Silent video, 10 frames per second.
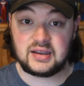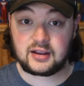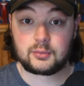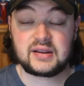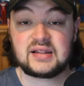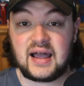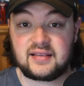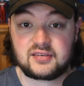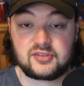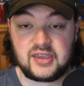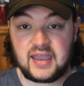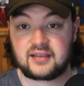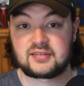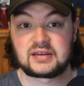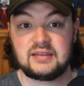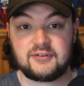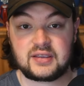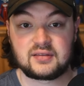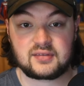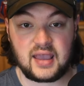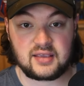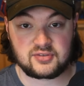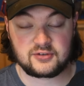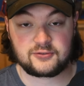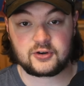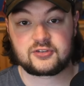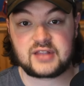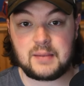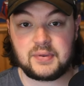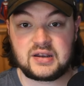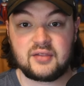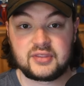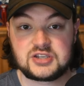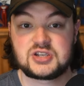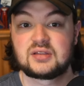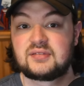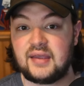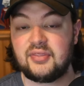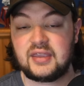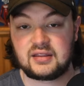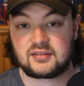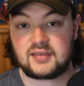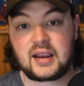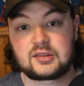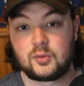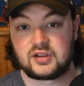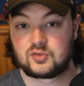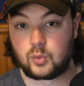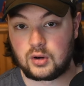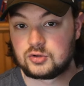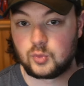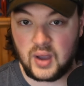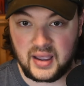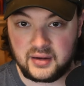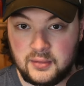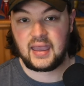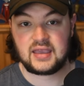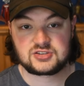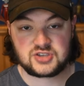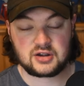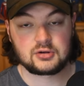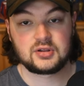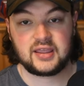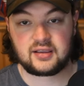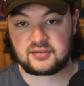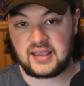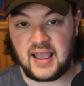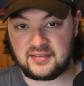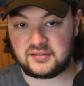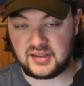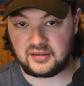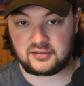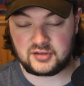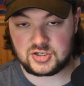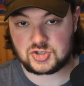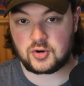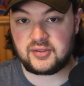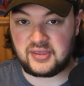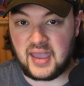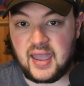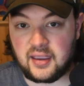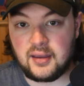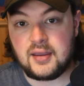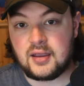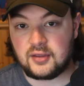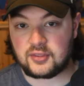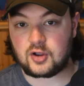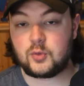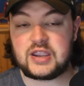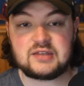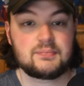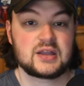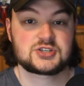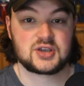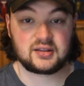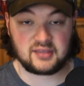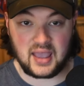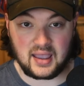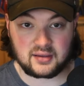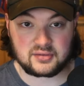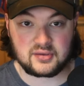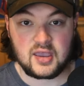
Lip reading: Nick realizes the egg's significance as the first step in unleashing deadly insectoids worldwide. As General Hicks hesitates to destroy the egg, the queen bitch attacks,